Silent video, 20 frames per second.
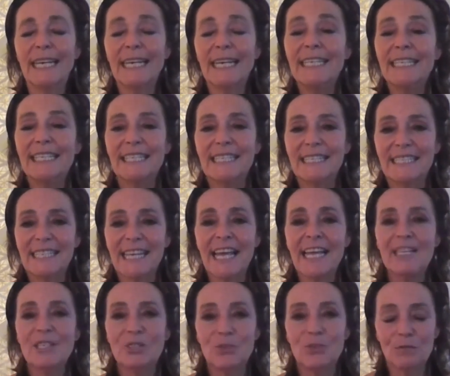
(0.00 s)
He didn't
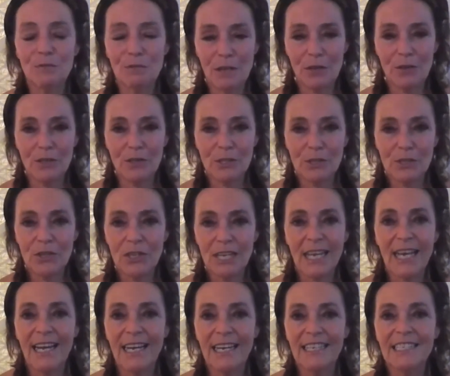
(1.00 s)
say to focus on the
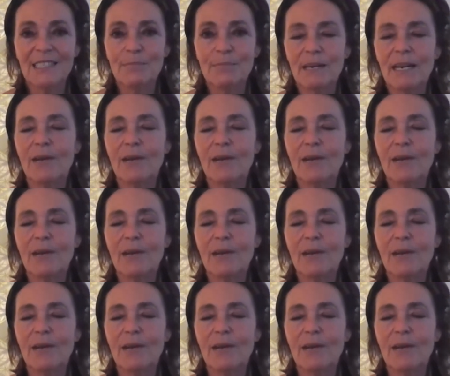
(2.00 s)
colors,